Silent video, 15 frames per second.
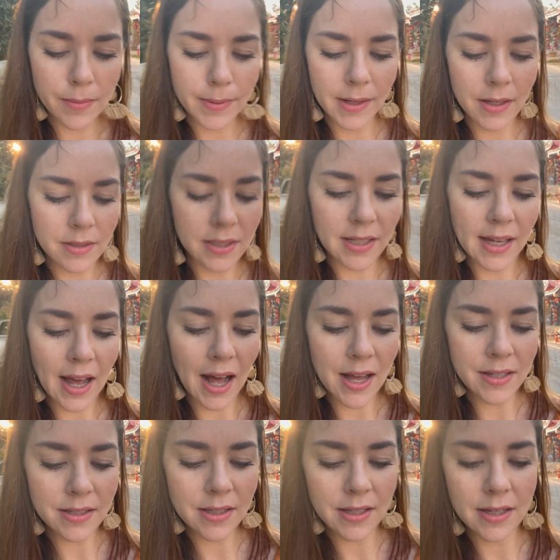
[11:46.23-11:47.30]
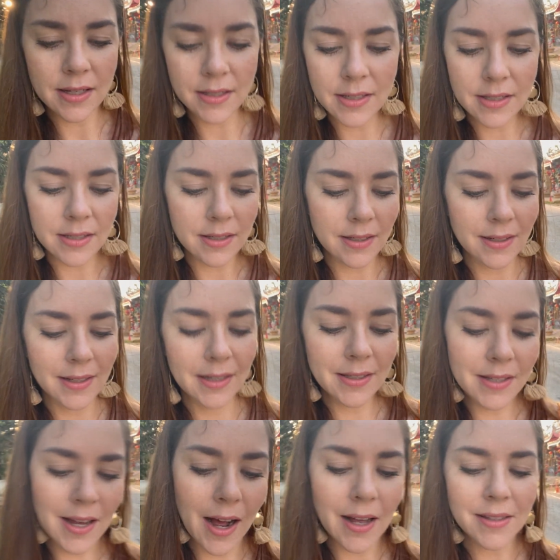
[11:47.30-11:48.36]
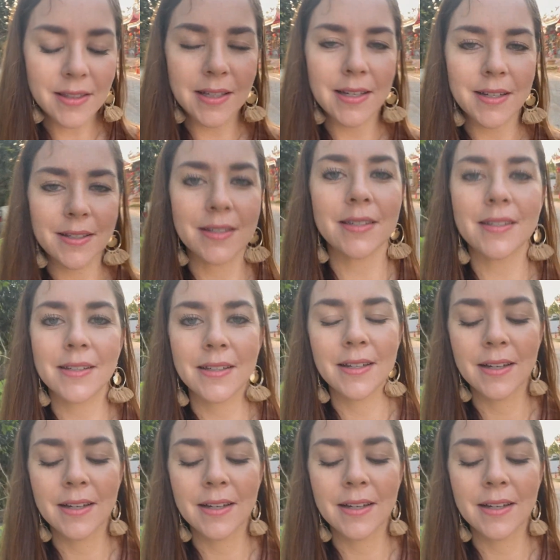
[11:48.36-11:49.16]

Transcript: because he has this. He's got this.